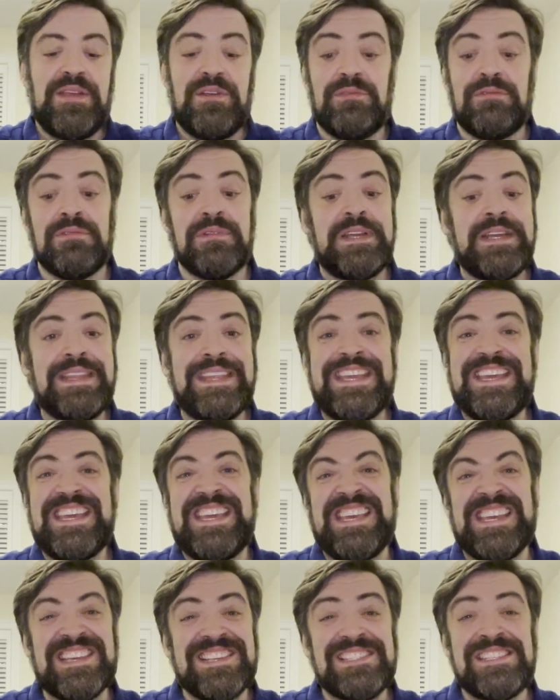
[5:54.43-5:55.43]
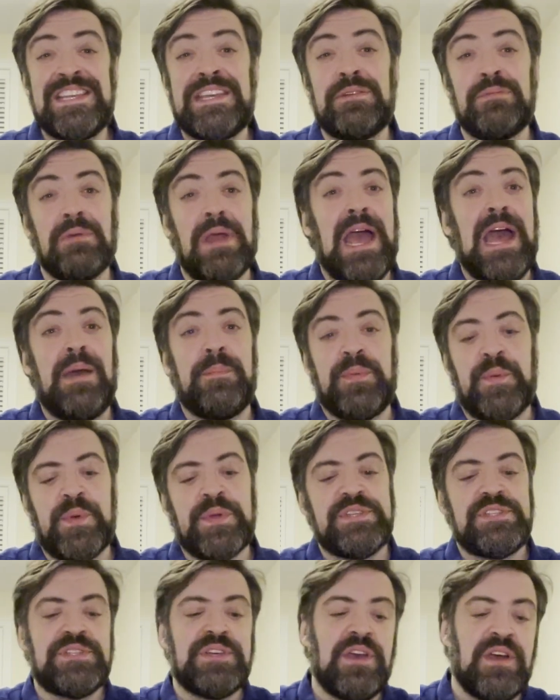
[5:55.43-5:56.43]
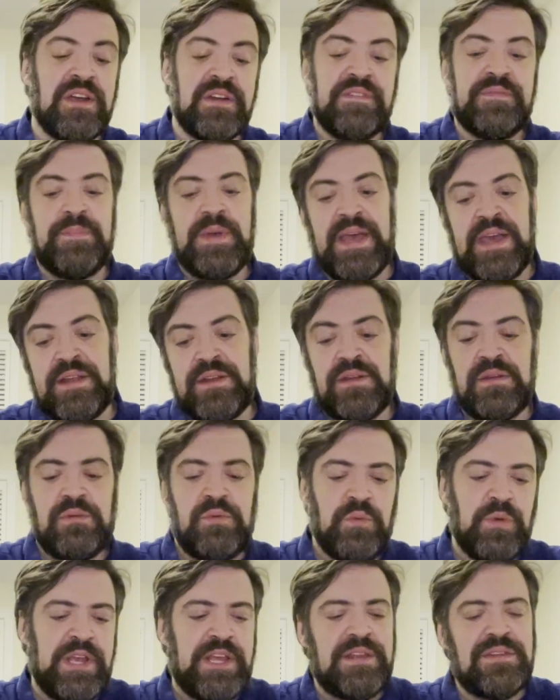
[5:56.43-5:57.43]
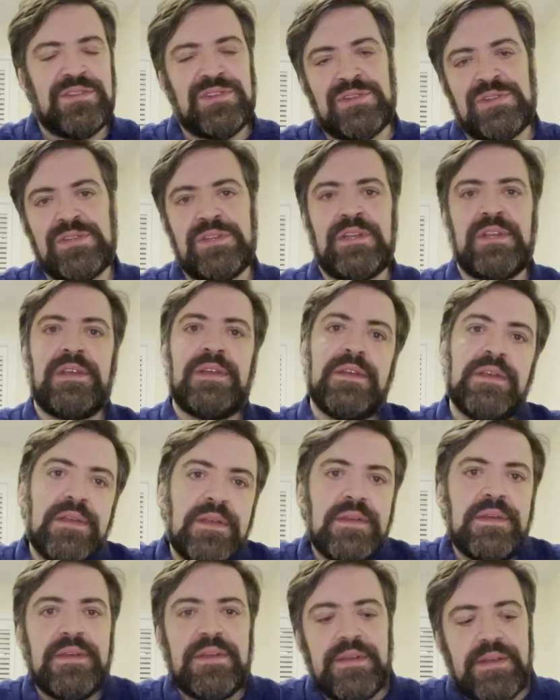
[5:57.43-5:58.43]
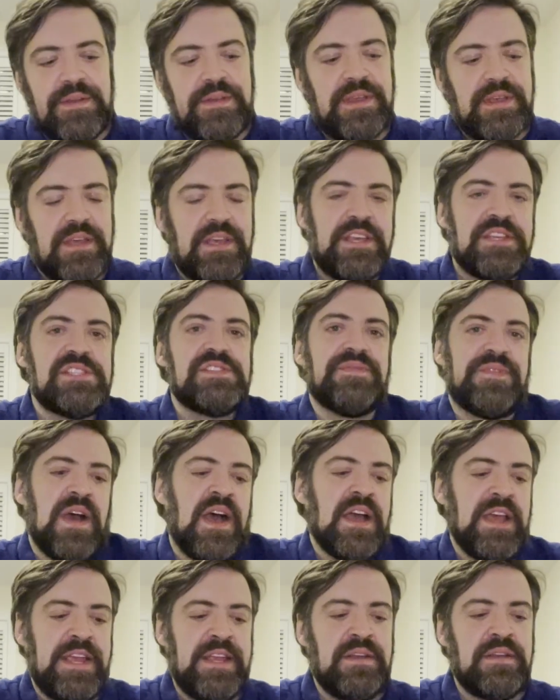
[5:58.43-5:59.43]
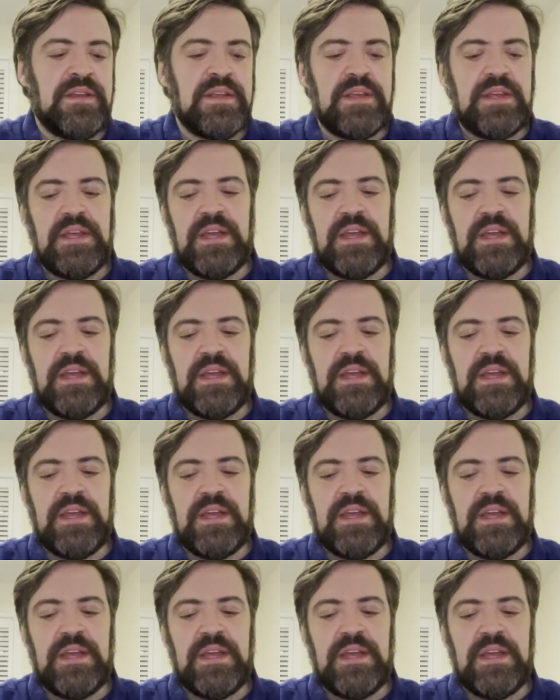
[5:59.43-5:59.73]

really easy wrap or scarf pattern, which is fine.